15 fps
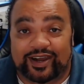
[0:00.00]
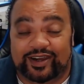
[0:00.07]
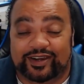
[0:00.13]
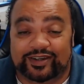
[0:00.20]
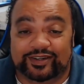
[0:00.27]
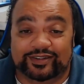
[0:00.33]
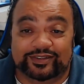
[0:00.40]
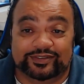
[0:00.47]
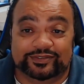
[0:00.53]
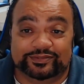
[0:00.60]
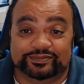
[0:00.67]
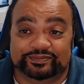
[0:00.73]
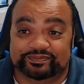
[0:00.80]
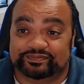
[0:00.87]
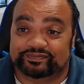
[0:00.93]

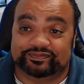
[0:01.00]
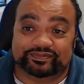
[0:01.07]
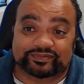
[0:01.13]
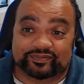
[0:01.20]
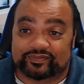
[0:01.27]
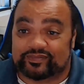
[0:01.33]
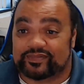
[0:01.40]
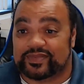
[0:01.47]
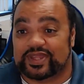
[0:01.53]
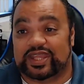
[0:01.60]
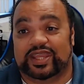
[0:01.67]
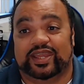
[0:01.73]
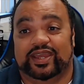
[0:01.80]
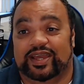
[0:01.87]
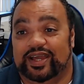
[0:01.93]

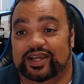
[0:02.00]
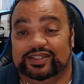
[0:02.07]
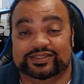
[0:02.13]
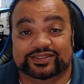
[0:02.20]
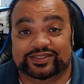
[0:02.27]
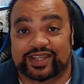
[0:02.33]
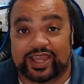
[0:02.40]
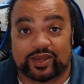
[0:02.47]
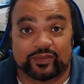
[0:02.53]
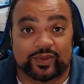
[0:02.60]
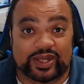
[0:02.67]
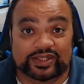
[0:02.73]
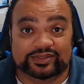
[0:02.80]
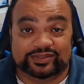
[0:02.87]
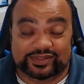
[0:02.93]
I just can't
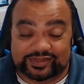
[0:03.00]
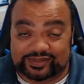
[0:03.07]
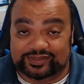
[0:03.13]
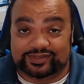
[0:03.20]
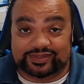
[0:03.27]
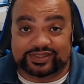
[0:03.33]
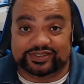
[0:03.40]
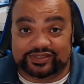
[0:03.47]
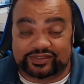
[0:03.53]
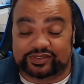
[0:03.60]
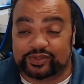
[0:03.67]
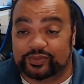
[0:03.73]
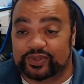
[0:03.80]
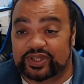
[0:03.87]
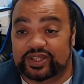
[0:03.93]
wait to listen
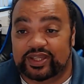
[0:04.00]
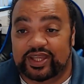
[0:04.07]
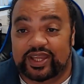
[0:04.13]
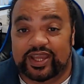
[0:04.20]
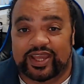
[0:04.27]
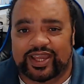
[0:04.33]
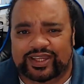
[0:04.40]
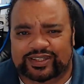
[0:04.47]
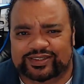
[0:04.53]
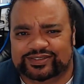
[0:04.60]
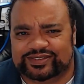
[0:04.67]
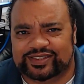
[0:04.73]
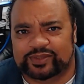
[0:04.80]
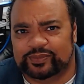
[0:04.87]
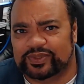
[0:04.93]
to it
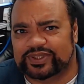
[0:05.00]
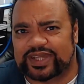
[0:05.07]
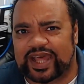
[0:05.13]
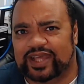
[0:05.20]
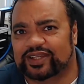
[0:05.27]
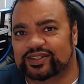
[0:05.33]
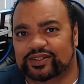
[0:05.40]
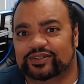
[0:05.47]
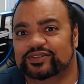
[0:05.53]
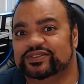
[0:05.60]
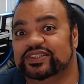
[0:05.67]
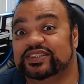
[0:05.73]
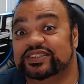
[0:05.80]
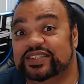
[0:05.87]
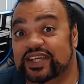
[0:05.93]
and see what kind of
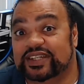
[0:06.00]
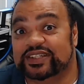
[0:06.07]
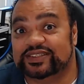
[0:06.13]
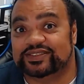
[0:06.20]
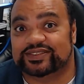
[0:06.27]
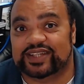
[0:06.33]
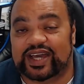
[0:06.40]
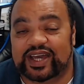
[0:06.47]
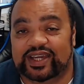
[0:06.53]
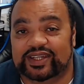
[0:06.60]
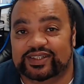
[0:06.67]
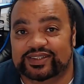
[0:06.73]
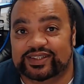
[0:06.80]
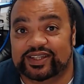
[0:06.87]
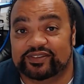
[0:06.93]
golden nuggets
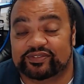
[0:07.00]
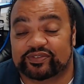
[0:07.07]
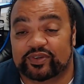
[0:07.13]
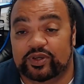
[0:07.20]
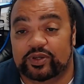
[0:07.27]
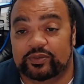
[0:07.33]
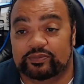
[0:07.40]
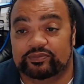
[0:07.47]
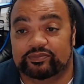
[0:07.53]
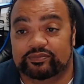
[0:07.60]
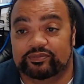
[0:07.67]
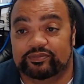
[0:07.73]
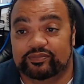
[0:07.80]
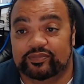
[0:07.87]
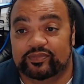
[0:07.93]
I get from
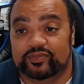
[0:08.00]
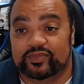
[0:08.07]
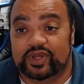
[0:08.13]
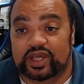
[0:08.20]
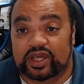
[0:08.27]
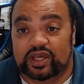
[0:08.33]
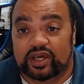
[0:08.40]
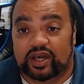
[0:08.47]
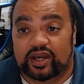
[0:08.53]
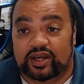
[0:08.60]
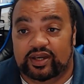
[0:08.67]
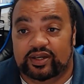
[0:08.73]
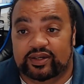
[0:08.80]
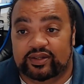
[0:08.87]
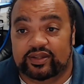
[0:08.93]

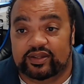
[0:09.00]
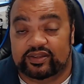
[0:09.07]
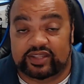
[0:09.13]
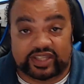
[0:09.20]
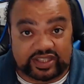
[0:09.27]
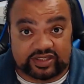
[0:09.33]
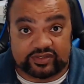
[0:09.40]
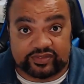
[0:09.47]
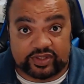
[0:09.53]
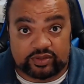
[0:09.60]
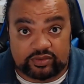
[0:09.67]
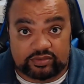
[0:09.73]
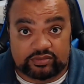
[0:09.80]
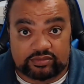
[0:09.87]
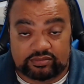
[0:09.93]
the
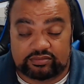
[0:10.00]
interview.